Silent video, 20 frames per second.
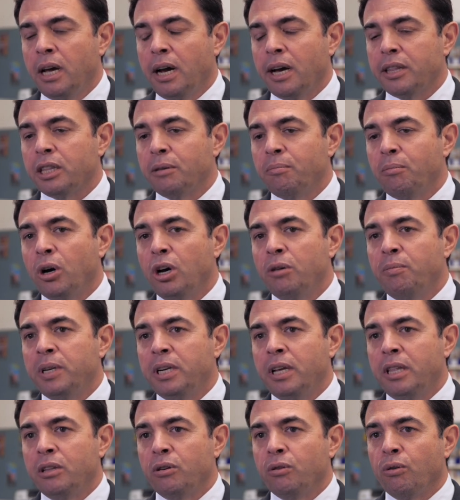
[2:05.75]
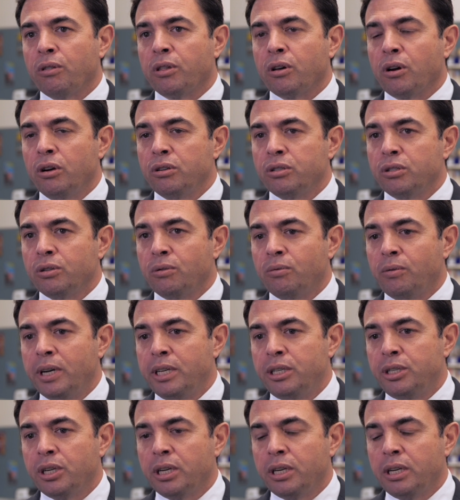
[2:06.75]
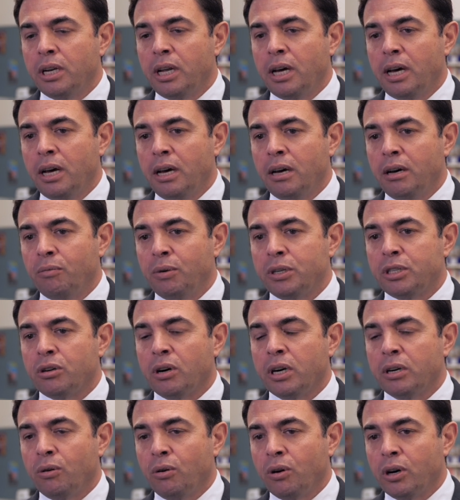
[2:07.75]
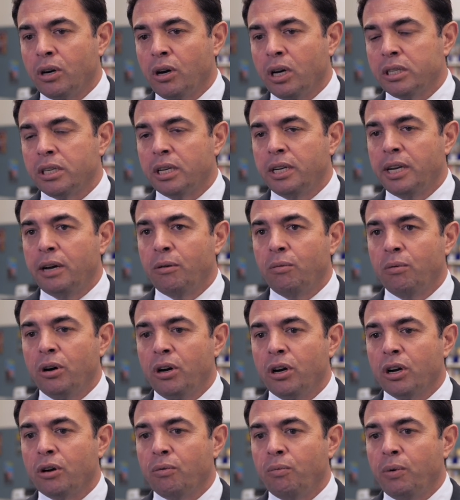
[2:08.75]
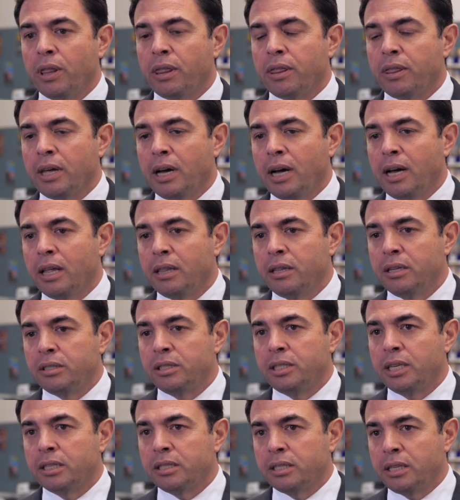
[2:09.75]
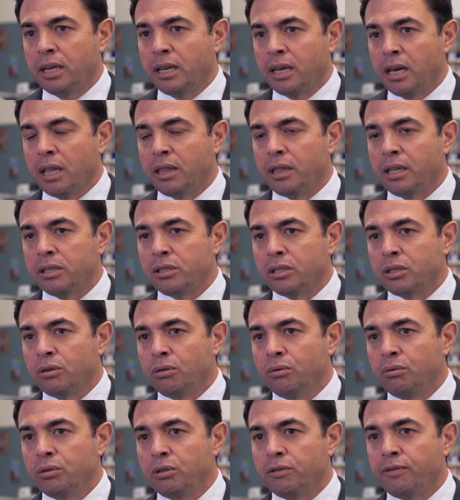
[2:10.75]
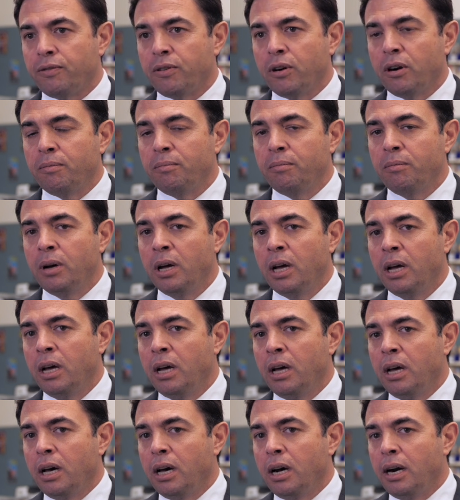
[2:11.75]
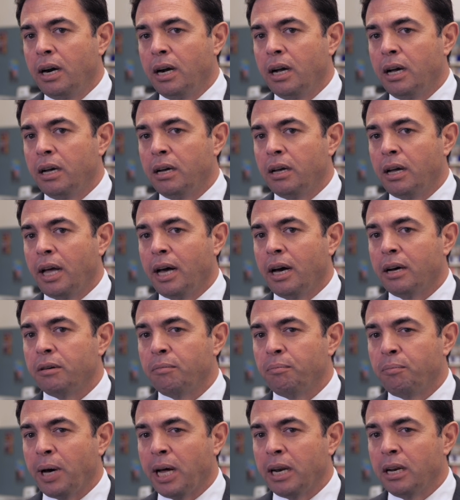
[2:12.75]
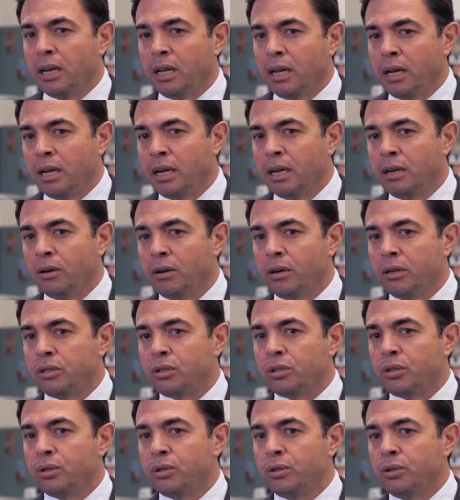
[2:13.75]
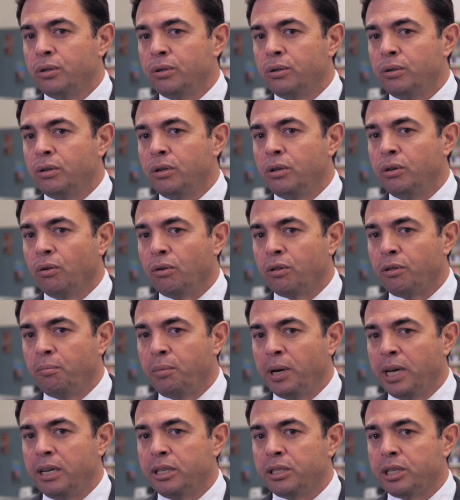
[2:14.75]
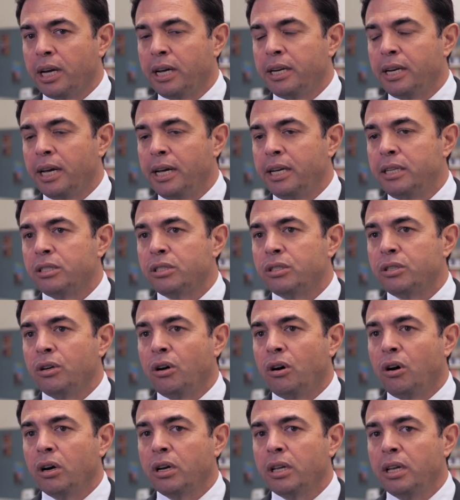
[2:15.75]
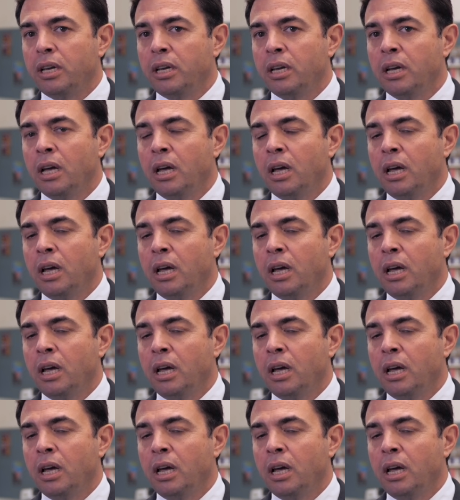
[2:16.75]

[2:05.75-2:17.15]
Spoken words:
At the moment in the North Coastal region, we're trying to organise a network with the 16 Catholic schools from out Butler to North Beach and east to Hocking,